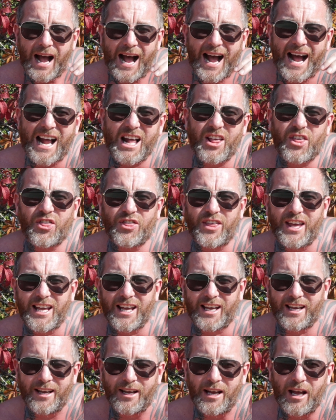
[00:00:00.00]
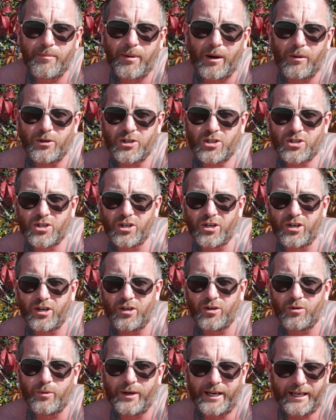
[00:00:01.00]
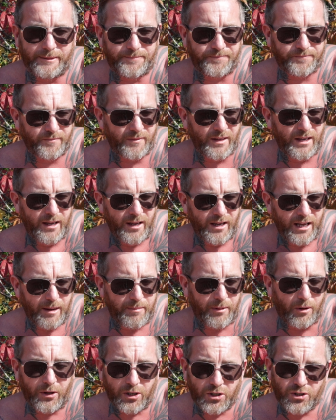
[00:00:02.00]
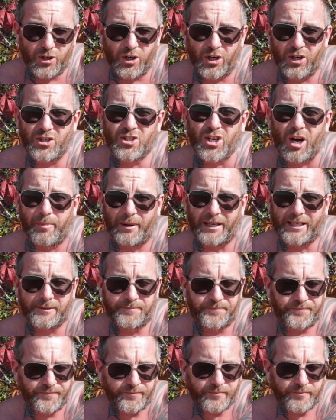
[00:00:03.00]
I think about a certain way, about a certain topic,